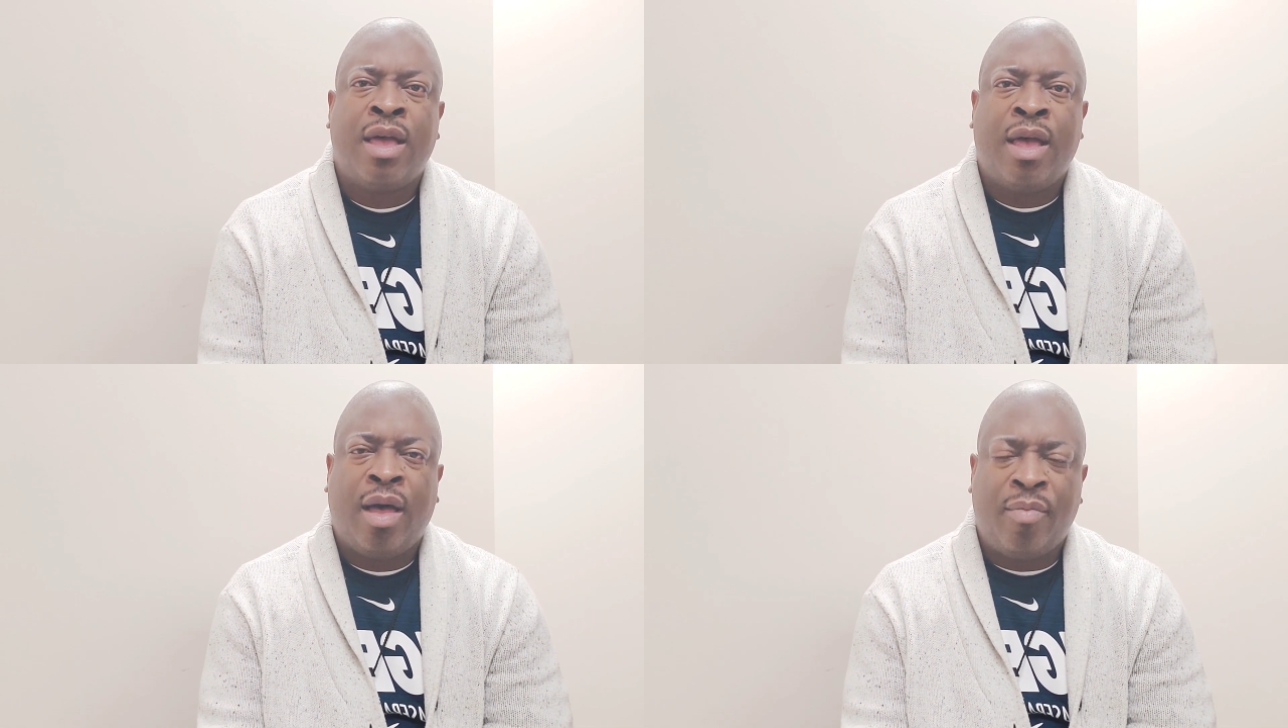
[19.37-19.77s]

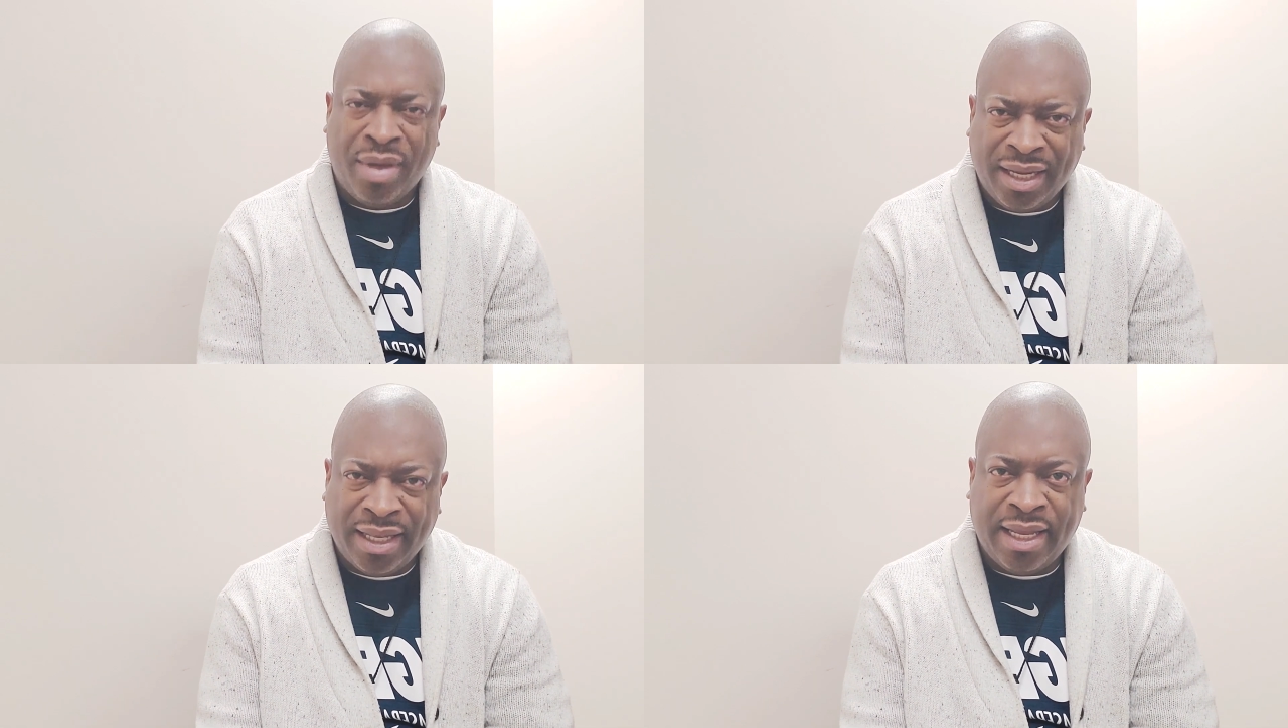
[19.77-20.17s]

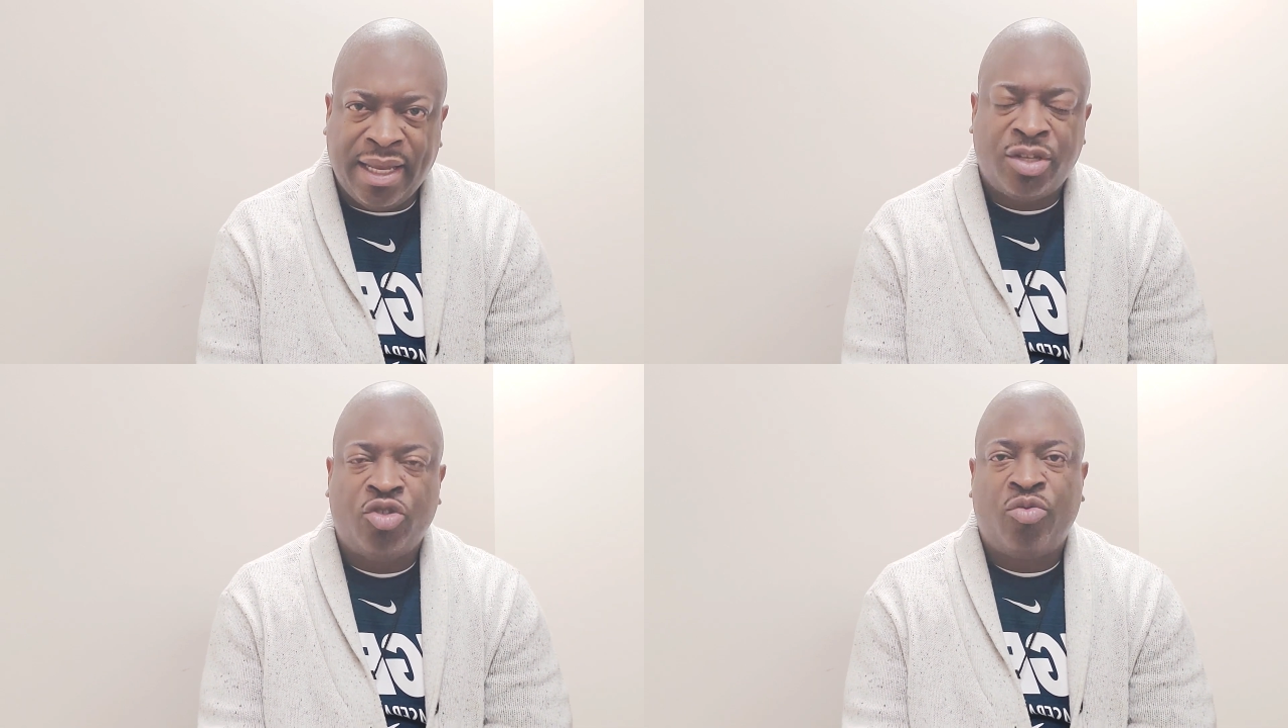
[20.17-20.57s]

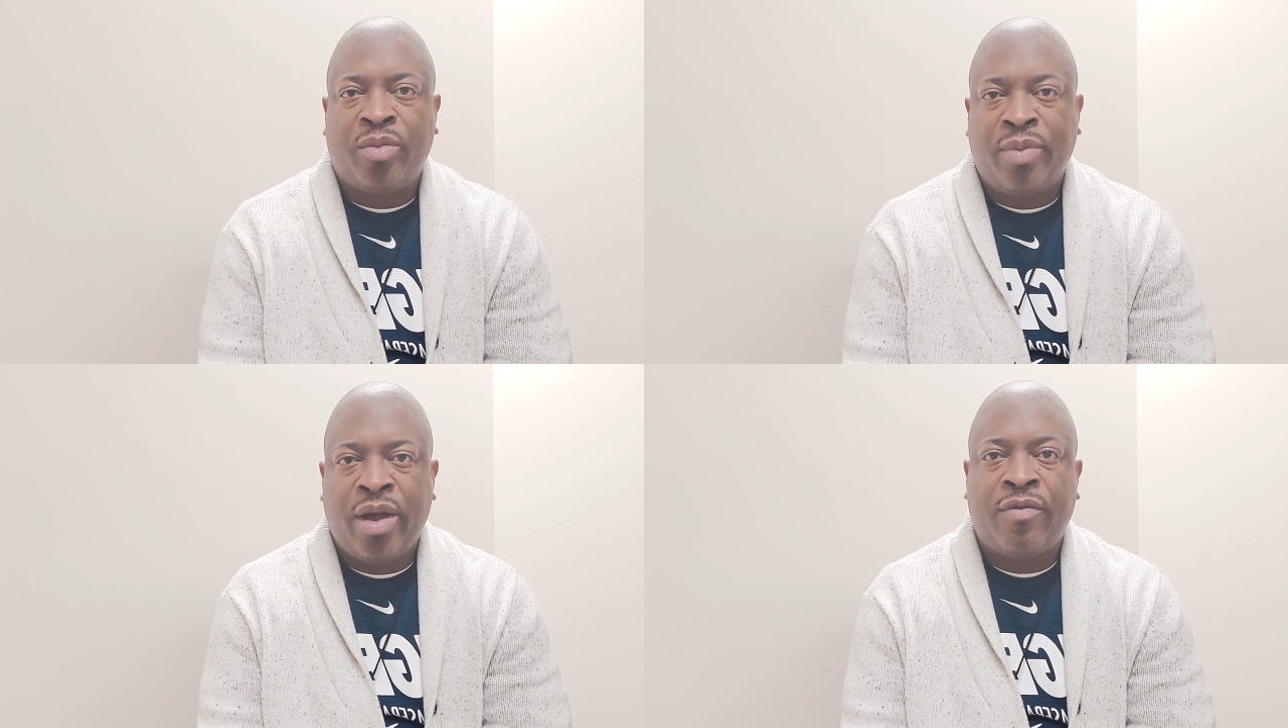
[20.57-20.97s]
ability to
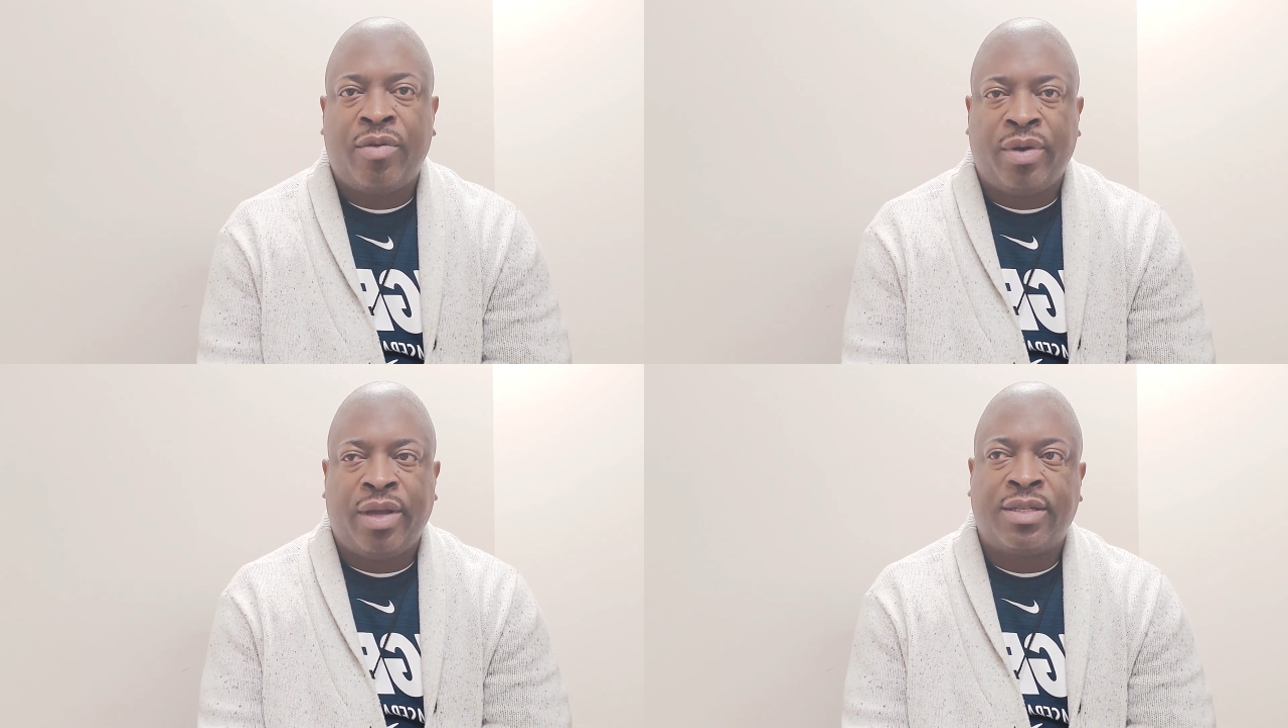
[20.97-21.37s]
prepare for
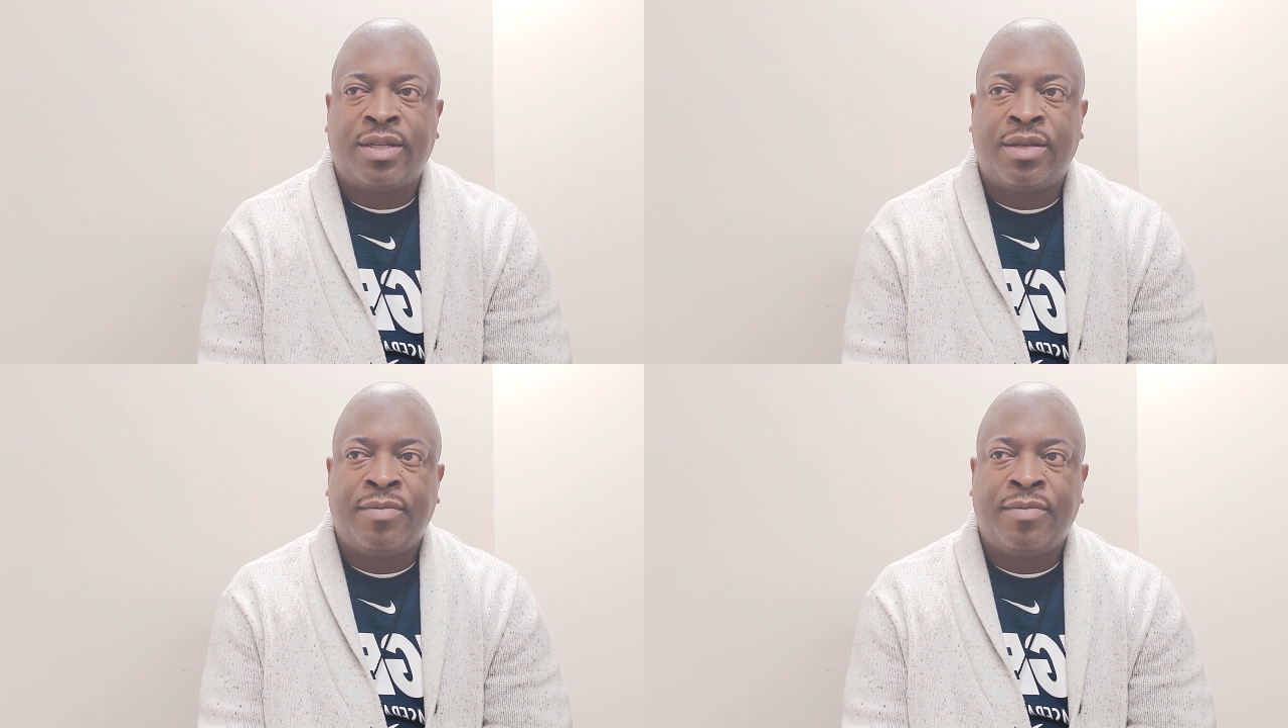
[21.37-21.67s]
risk.